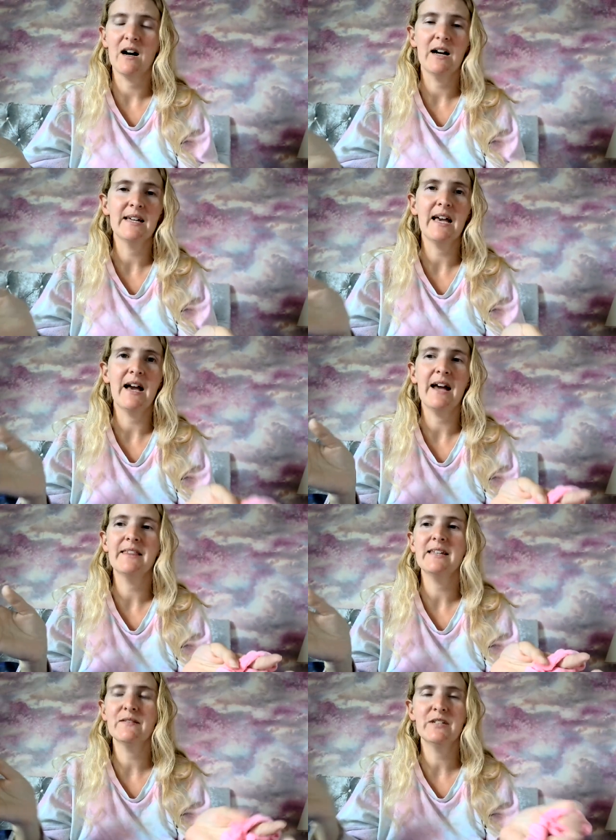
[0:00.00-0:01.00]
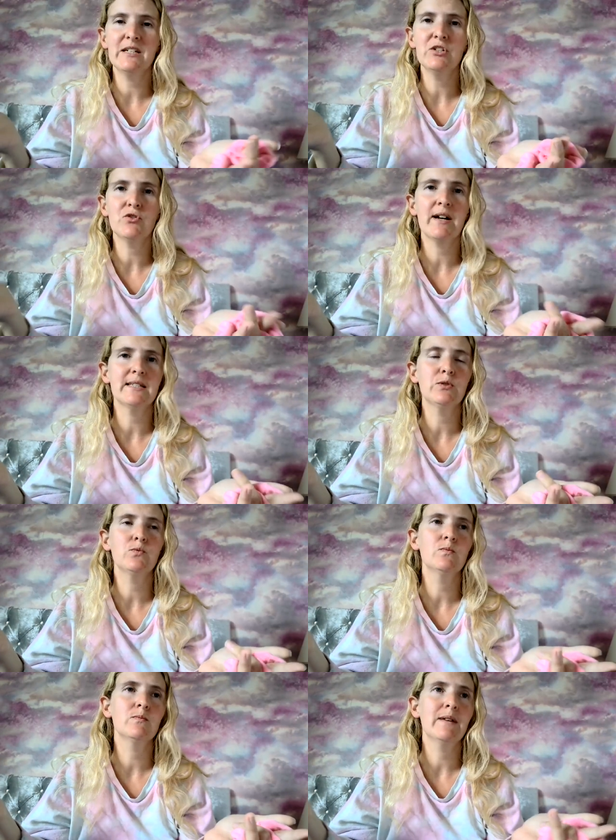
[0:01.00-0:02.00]
I I think if Diddy tried
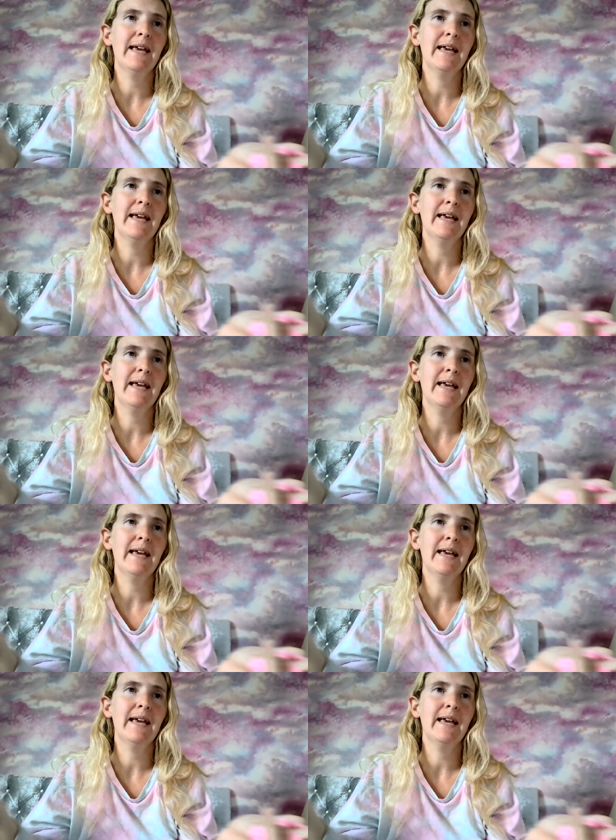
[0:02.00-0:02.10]
to